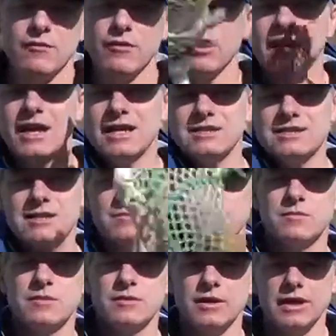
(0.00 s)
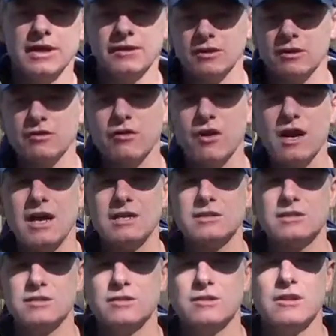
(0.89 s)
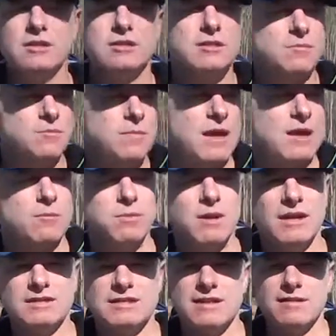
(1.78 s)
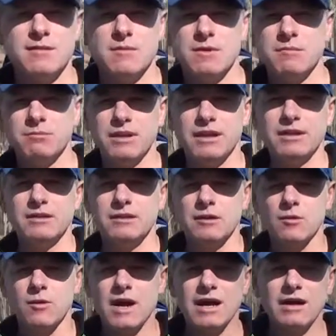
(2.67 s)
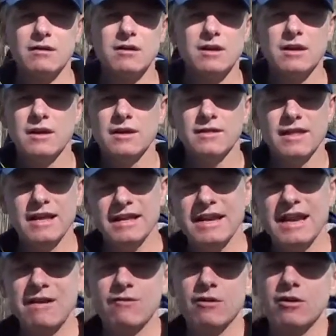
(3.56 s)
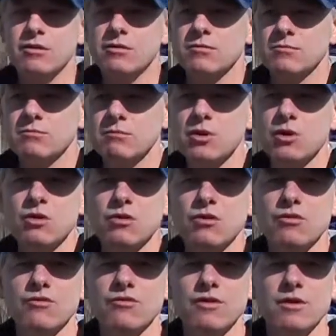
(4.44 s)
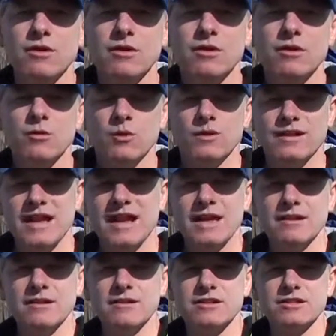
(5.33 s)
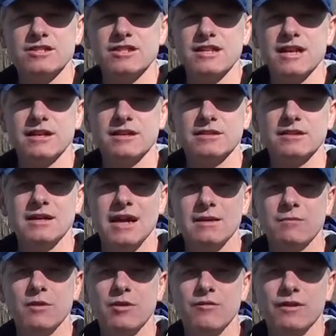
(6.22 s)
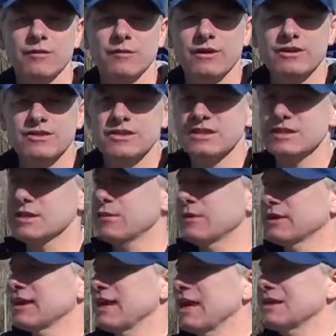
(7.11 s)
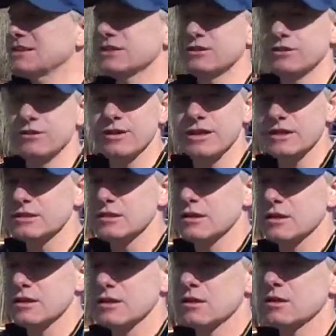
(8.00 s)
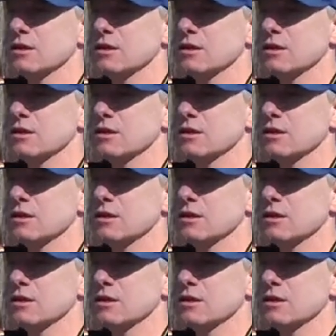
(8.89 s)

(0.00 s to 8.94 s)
and realize that in lacrosse, you'll notice the better players after they've been playing a little while, they never move with the head of their stick not moving. When you see someone catch and do this,